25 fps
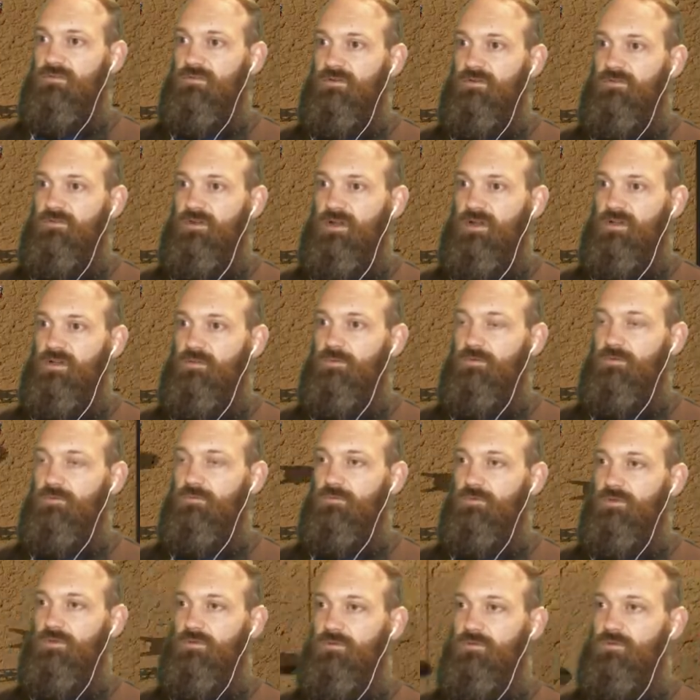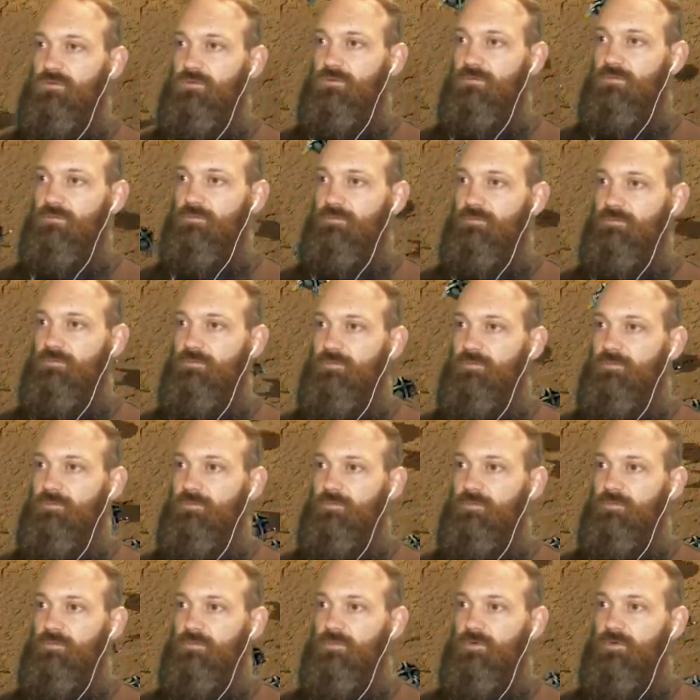available. We do.
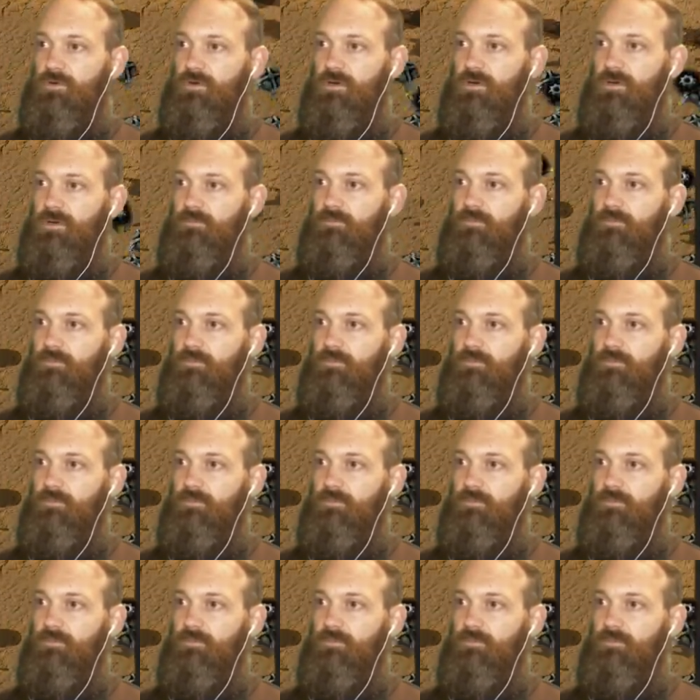All right.